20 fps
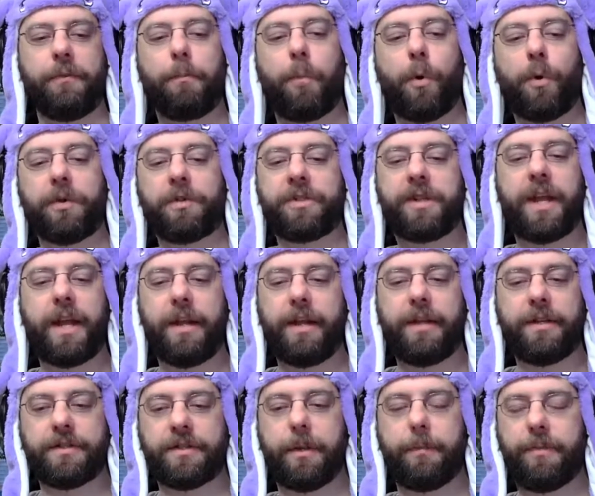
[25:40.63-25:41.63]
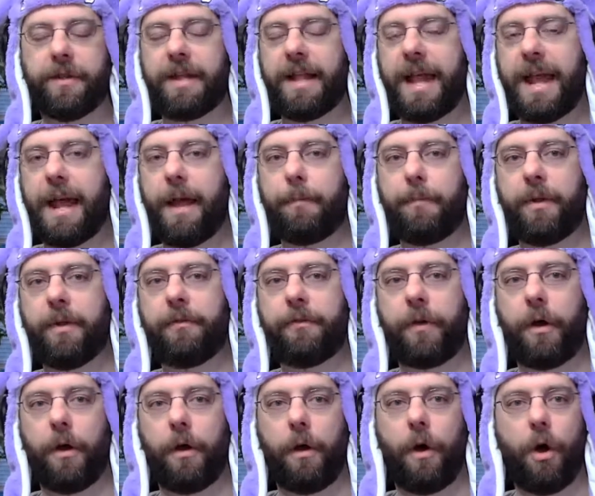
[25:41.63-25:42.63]
Port scanning is something that happens
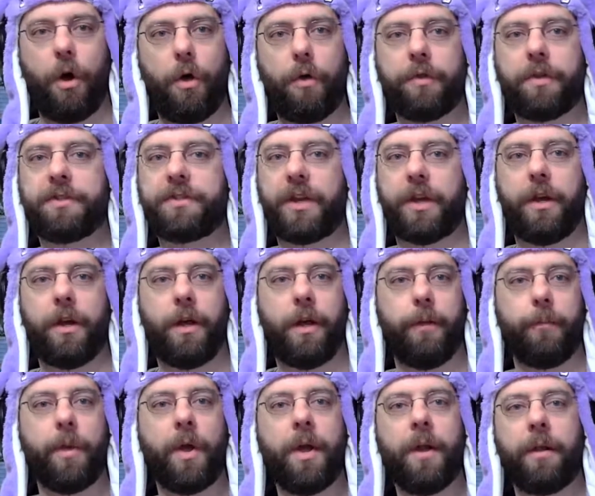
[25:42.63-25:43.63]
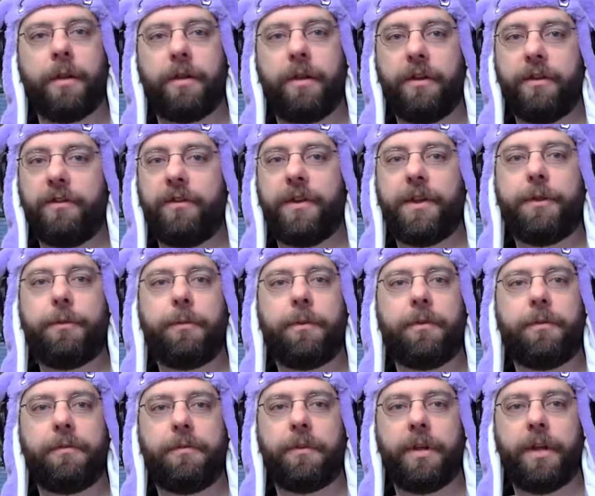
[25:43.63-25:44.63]
all the time,
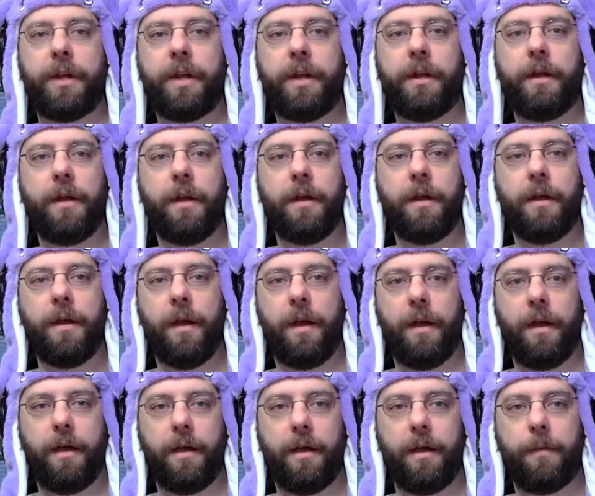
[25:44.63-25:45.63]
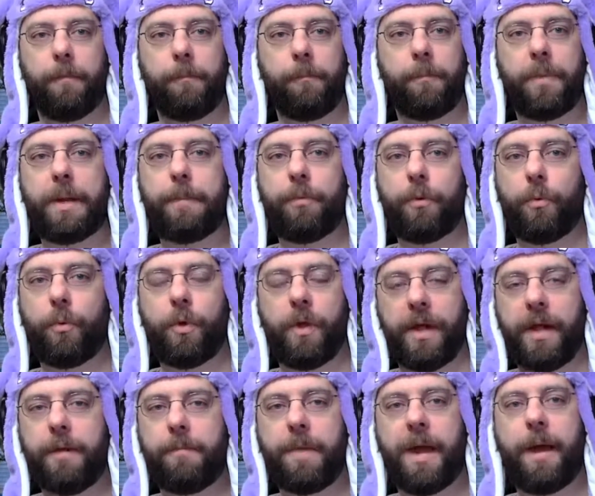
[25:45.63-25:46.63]
continuously. People will
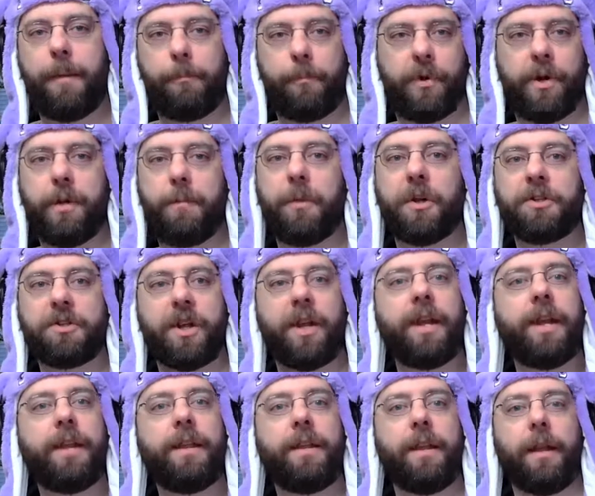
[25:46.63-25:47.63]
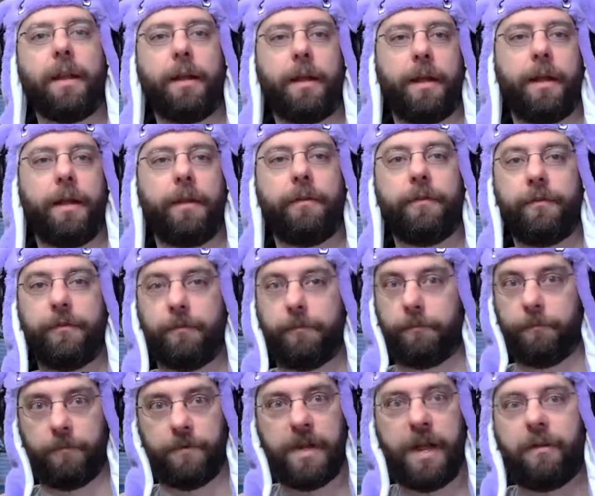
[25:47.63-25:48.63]
nmap pretty much anything. And
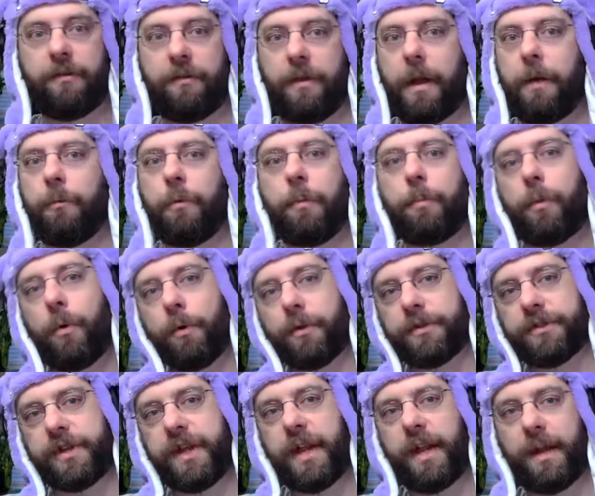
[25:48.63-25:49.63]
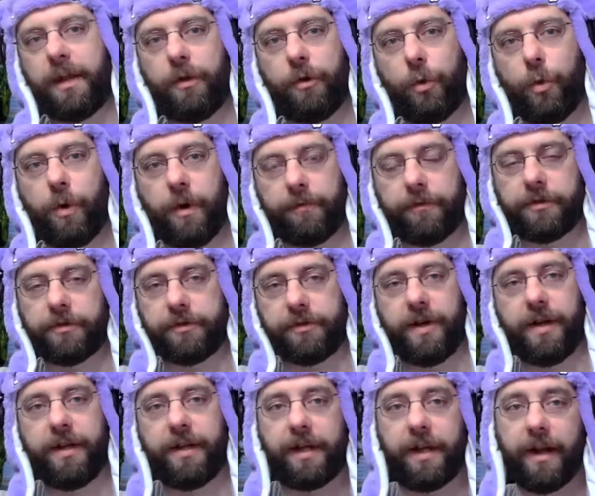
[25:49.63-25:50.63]
yes, I will port scan whoever's
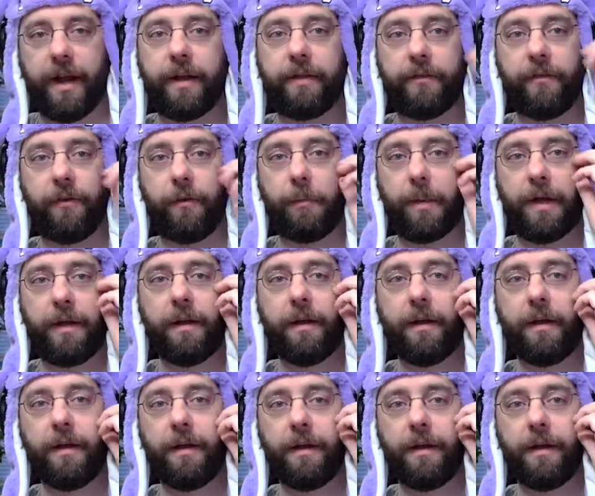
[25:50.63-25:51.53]
trying to connect to me.